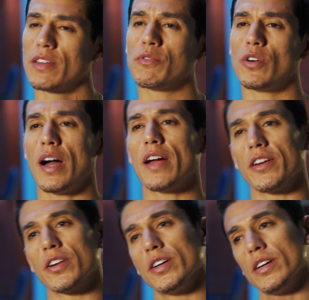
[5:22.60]
Steven, well, how
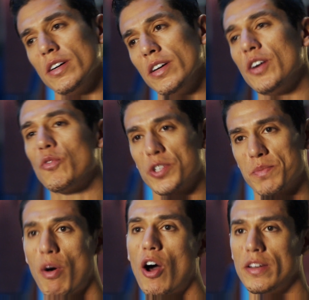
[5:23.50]
are you gonna
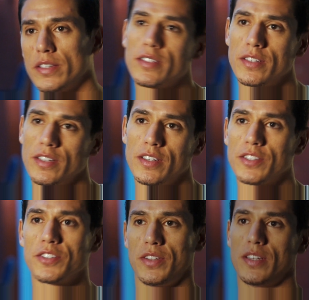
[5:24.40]
respond
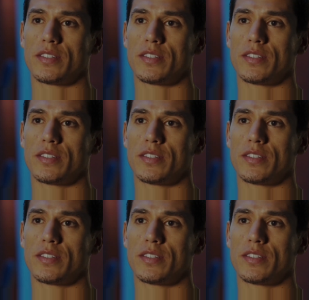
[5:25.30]
to